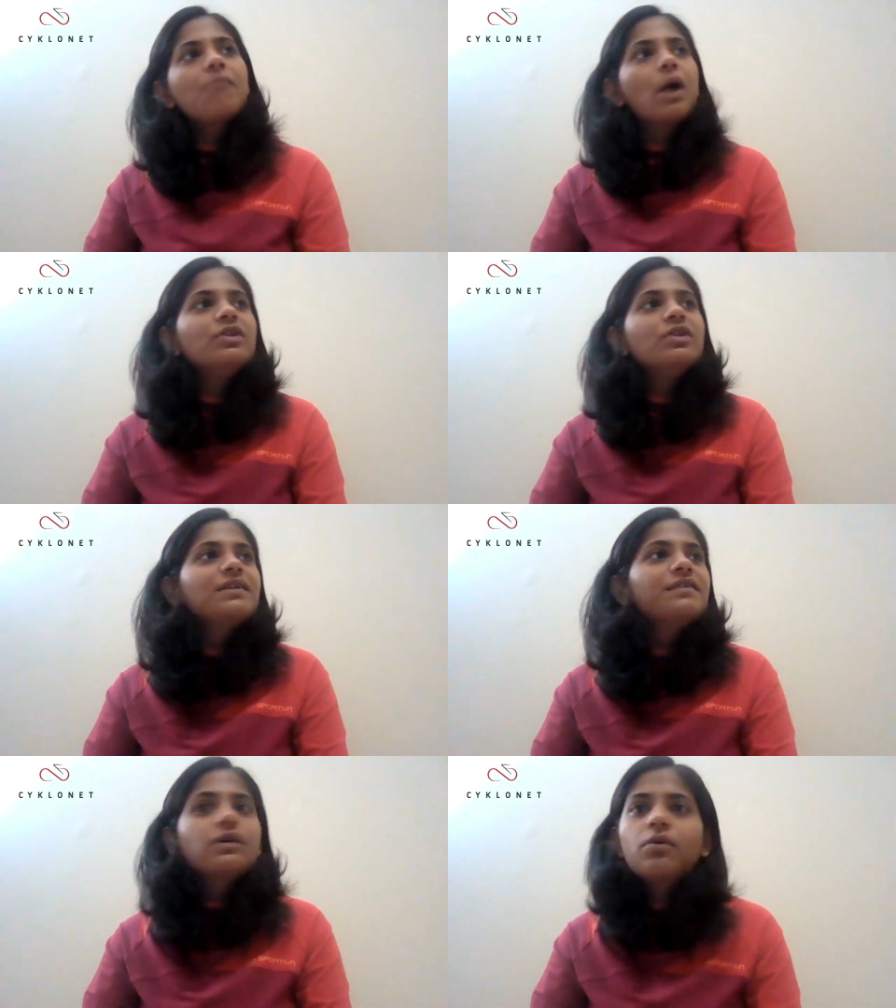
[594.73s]

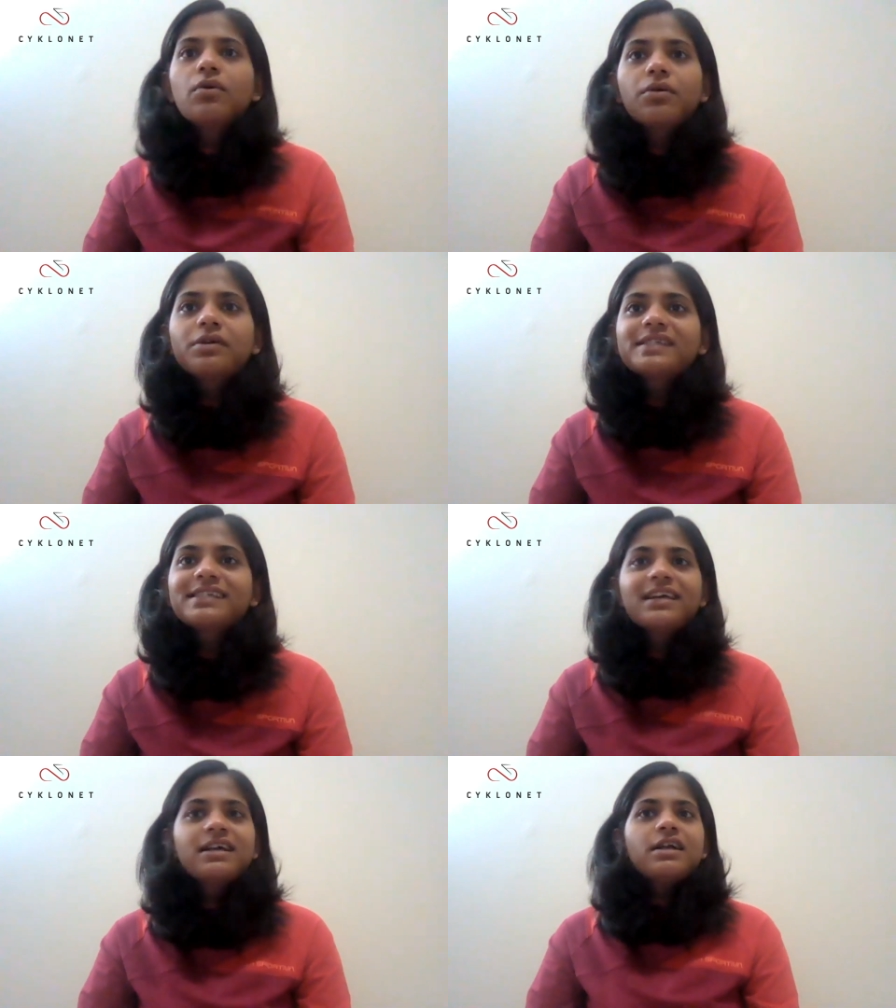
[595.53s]
mountaineering
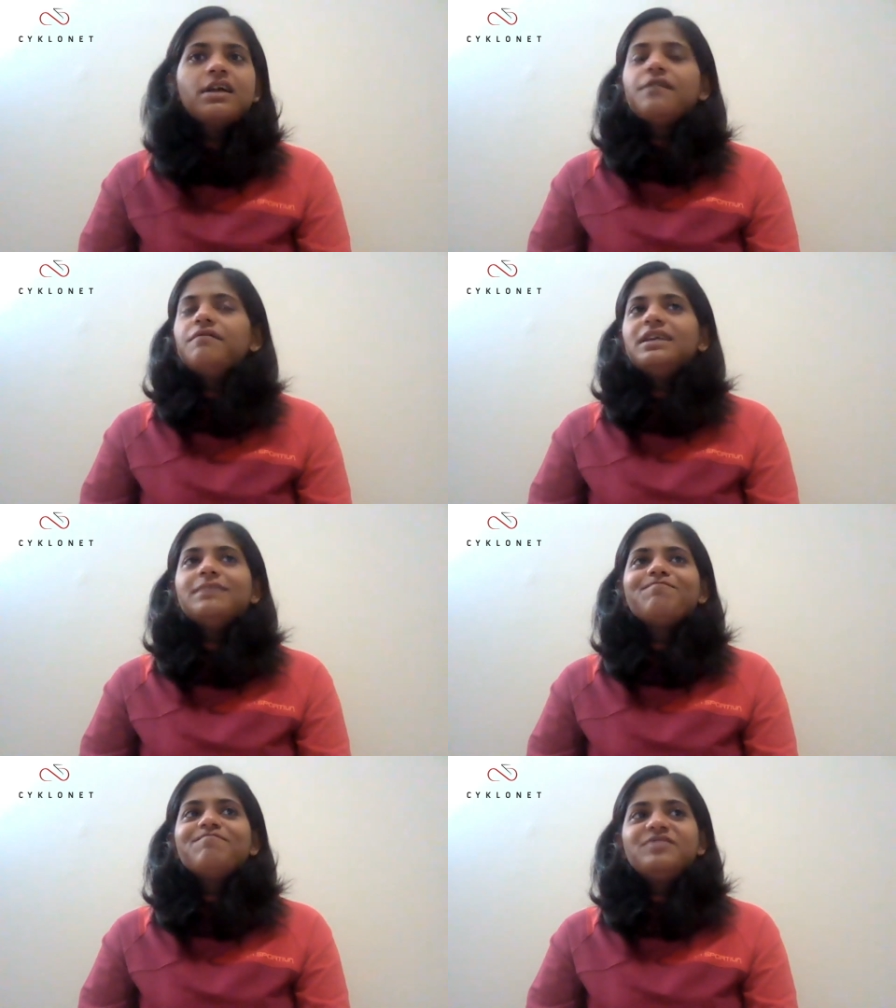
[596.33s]
course,
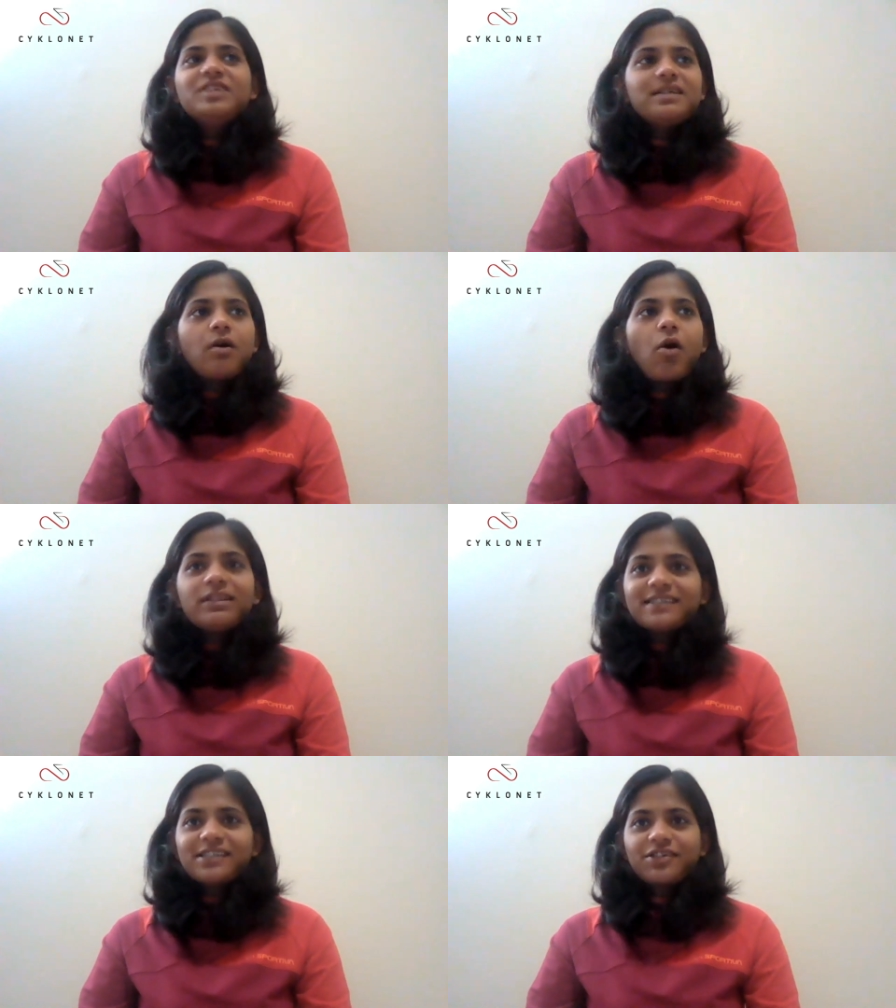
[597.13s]
we did
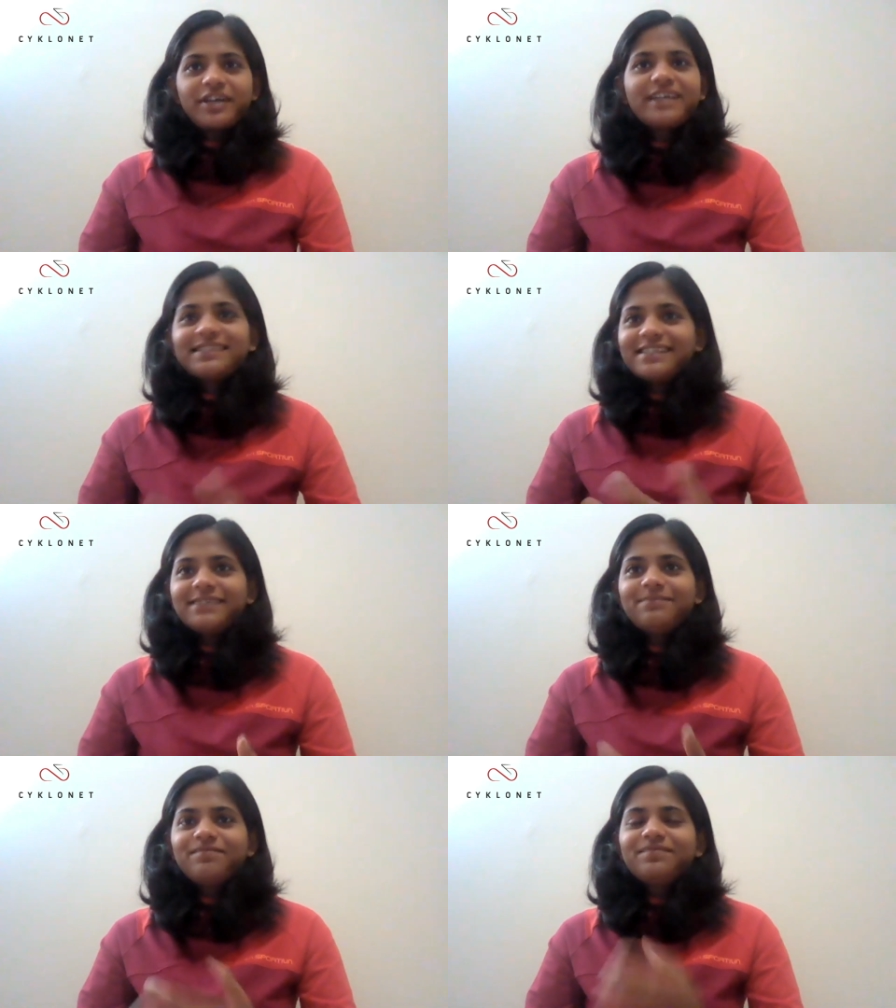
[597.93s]
all this
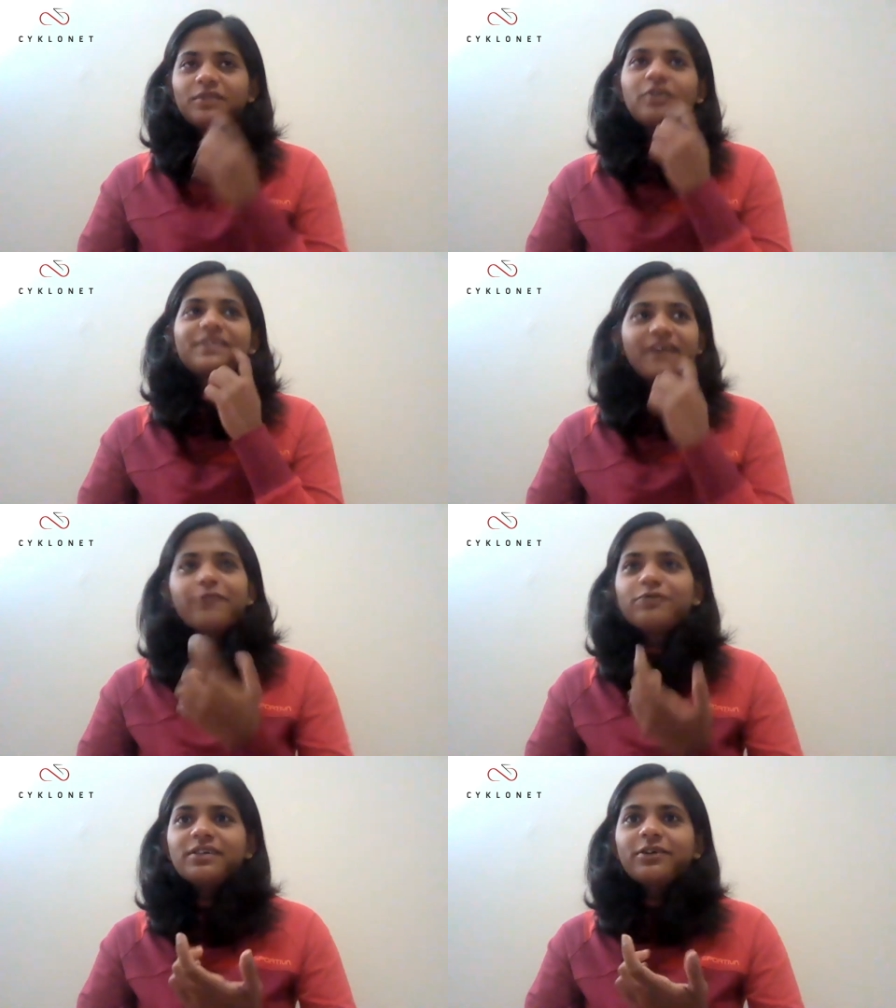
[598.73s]
crazy, not, I
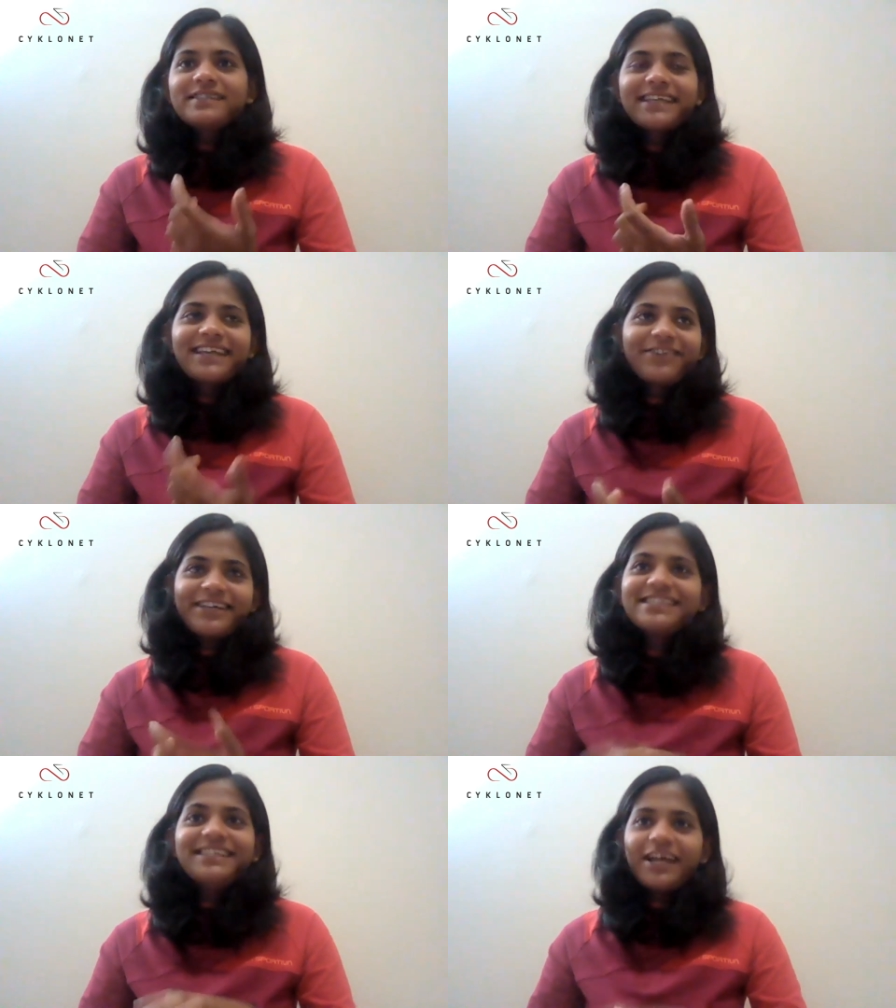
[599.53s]
would not say
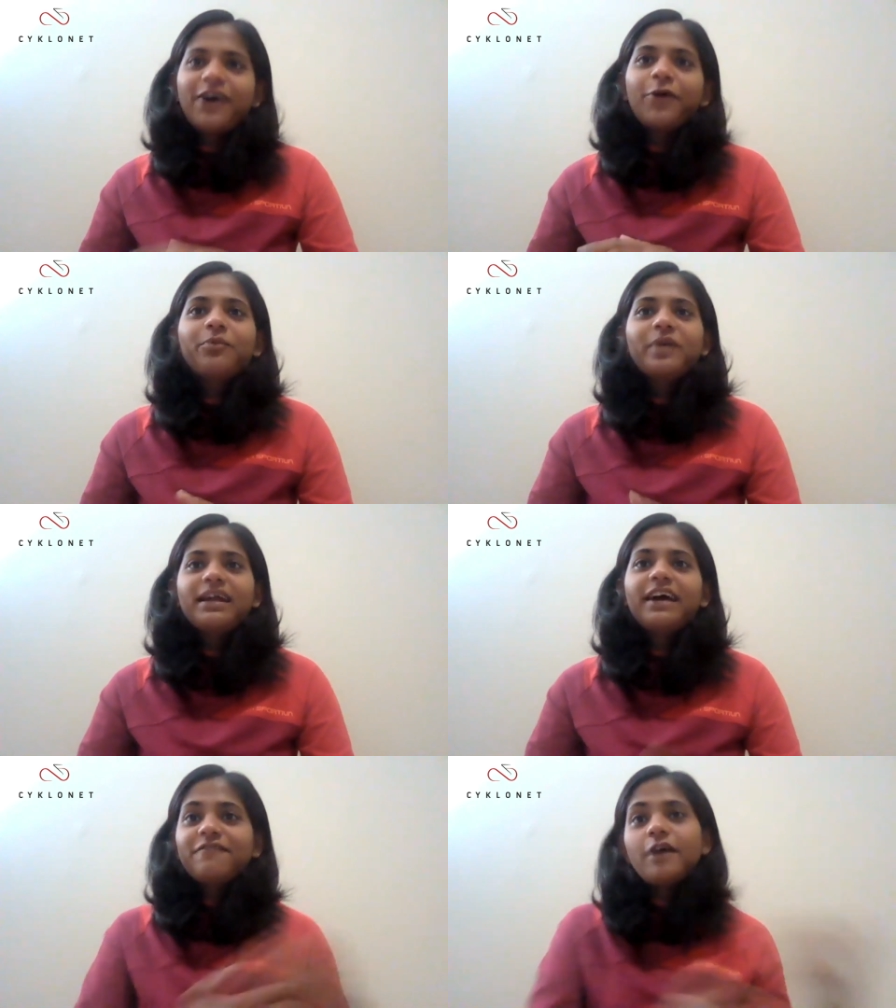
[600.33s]
crazy now, but
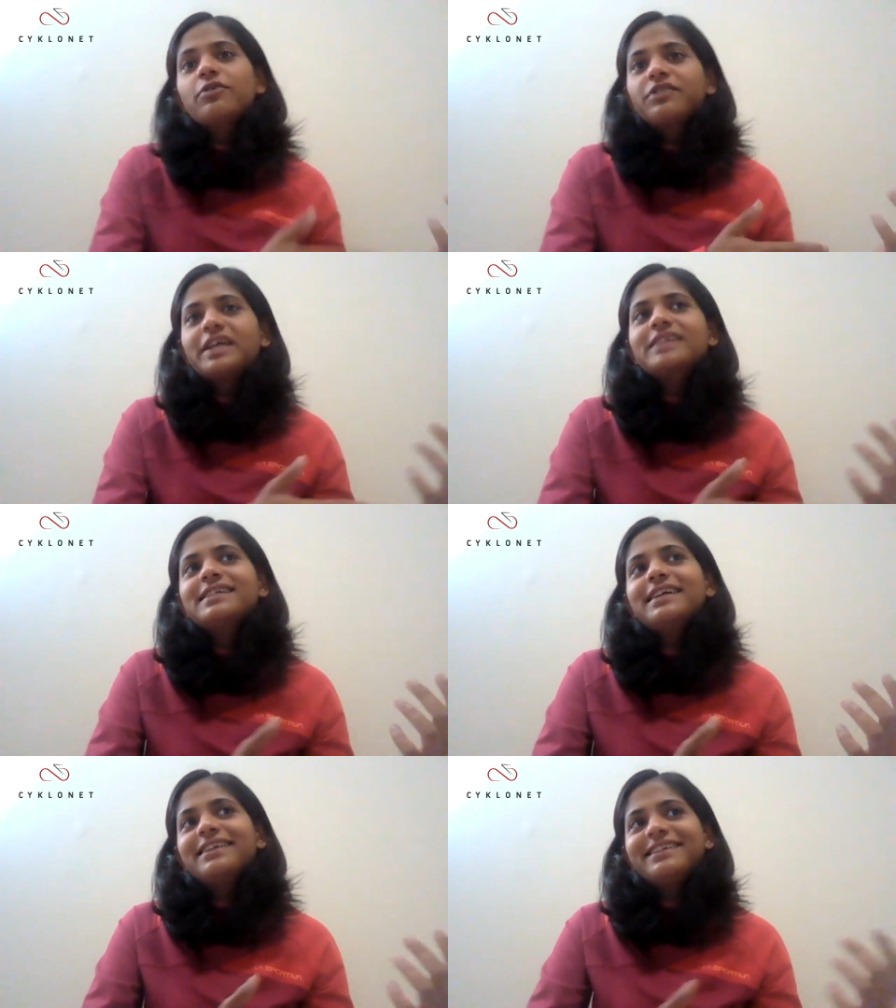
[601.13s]
I found
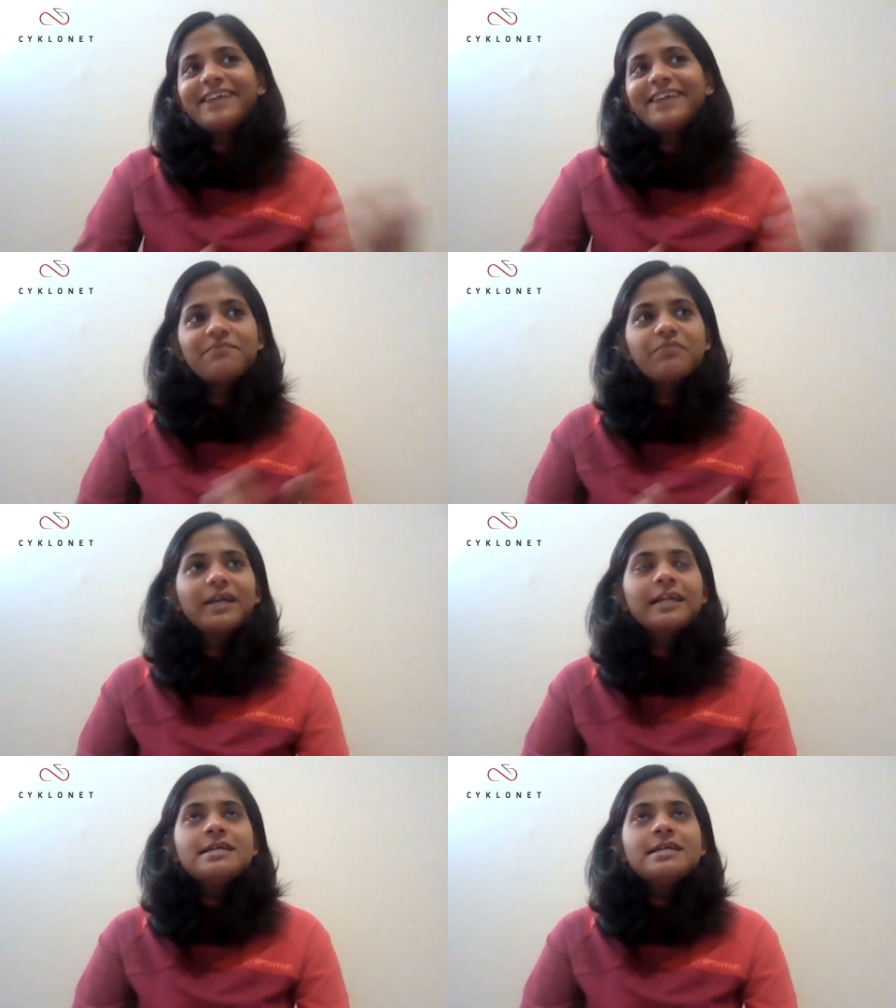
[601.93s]
crazy at that time. But